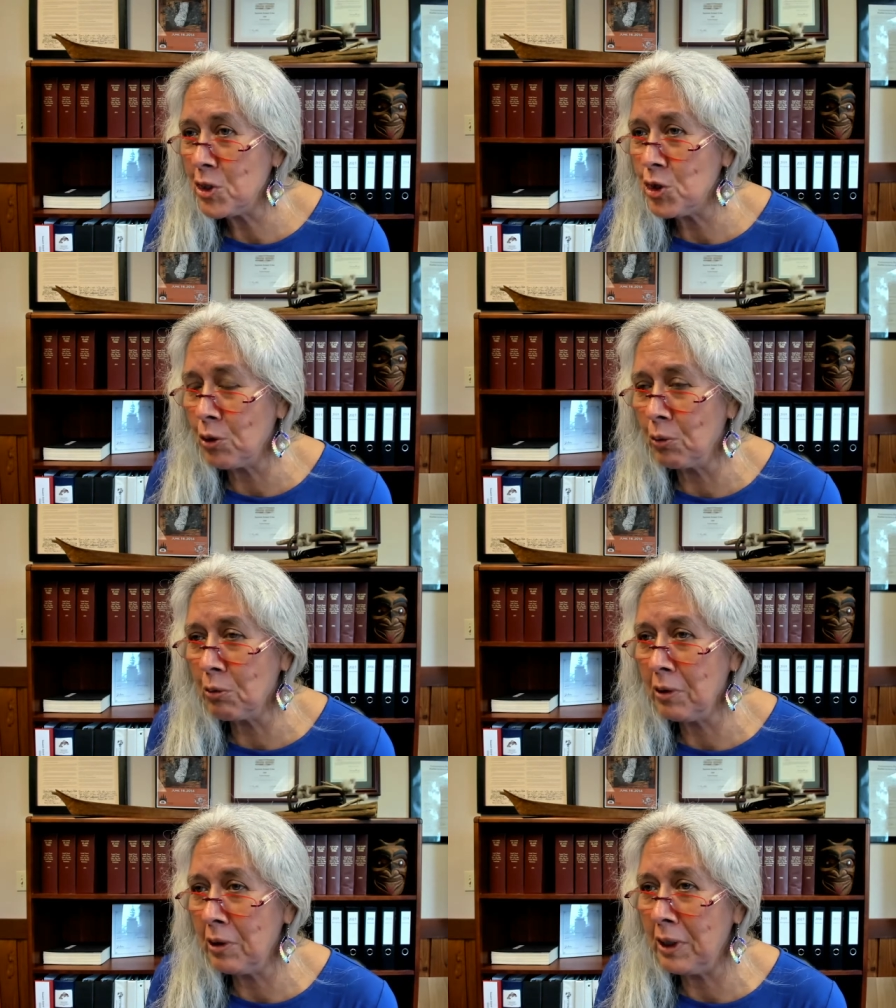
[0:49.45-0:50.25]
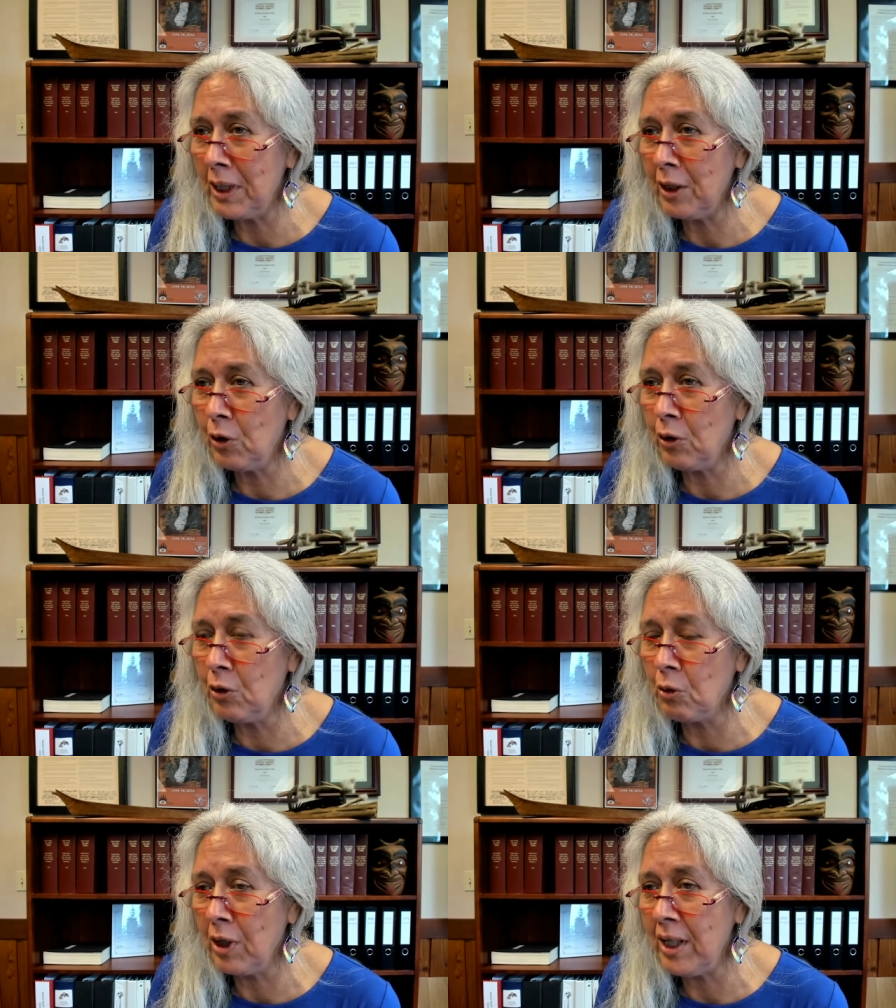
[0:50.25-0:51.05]
children to get good
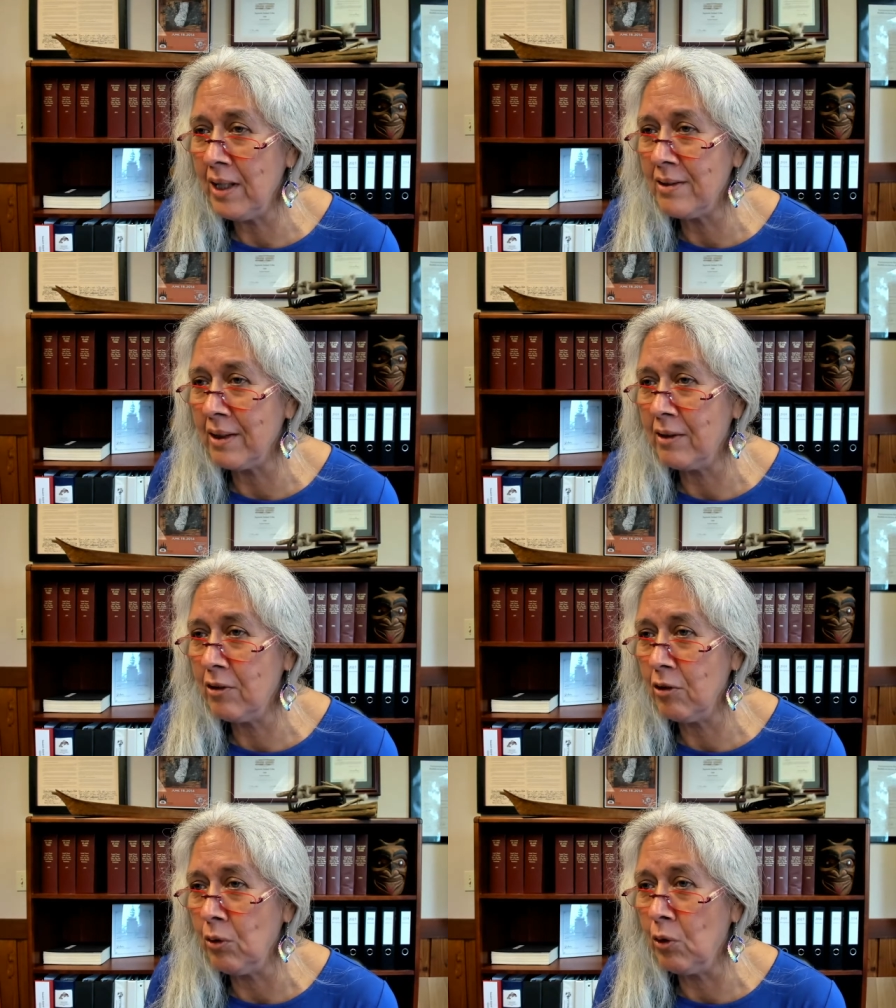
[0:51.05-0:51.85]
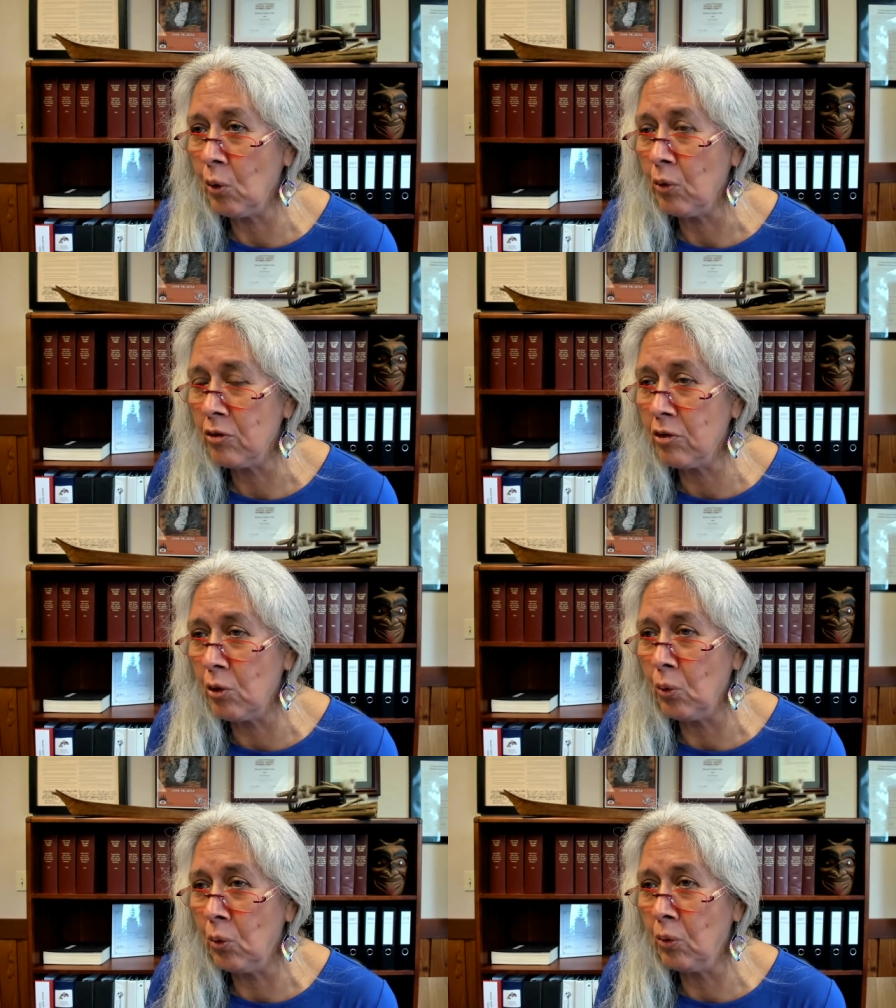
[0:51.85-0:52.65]
grades and to go to
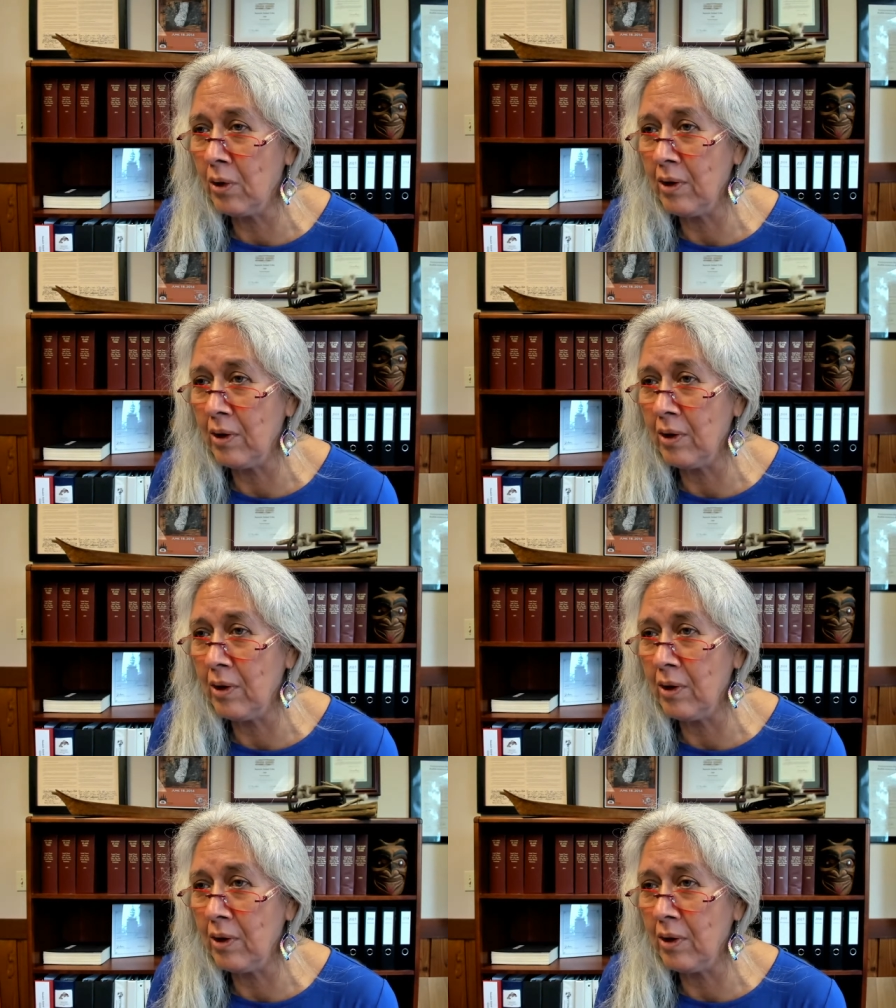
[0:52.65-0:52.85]
school.